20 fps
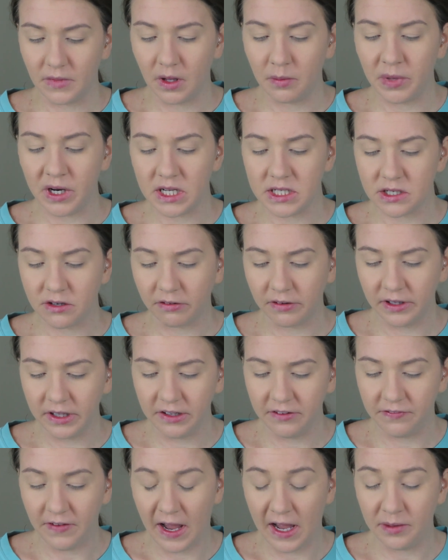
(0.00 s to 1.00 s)
but it's a
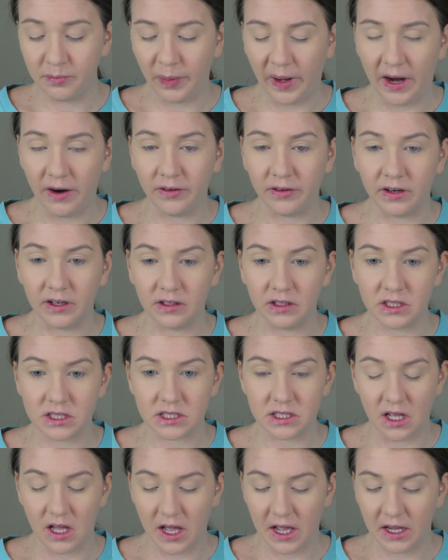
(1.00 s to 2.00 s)
really fine powder, it
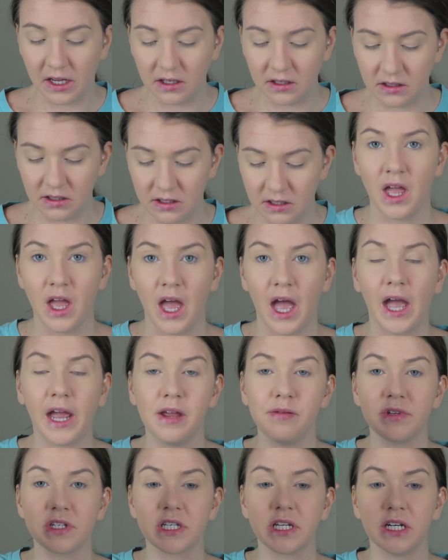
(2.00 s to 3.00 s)
looks like. I
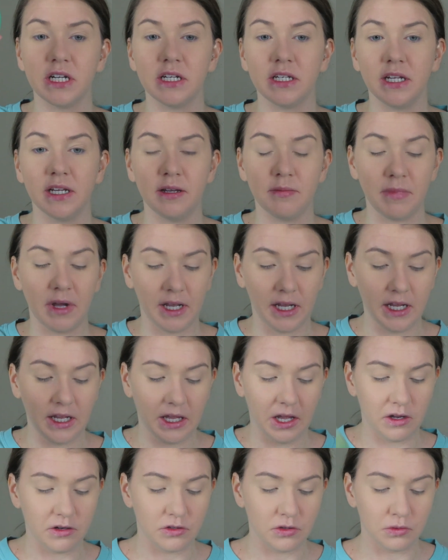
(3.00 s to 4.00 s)
am just going to dip my
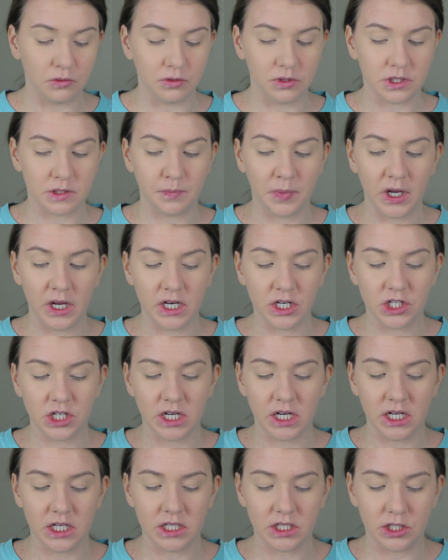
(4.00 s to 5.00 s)
Eco Tool sponge
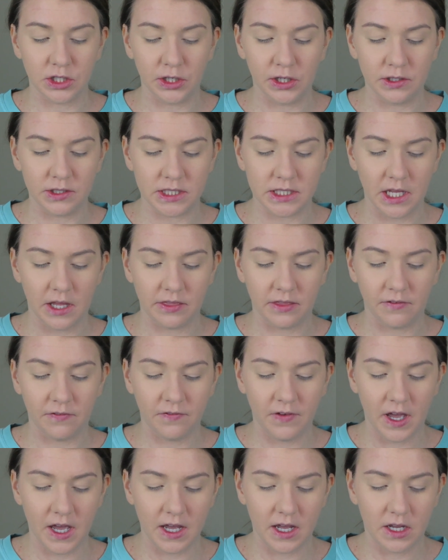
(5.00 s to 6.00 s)
in it to set the
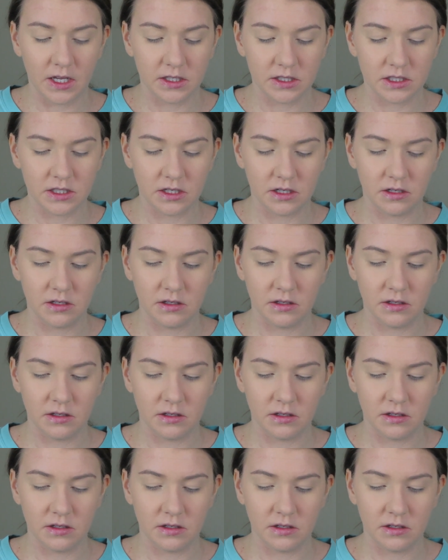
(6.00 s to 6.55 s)
face.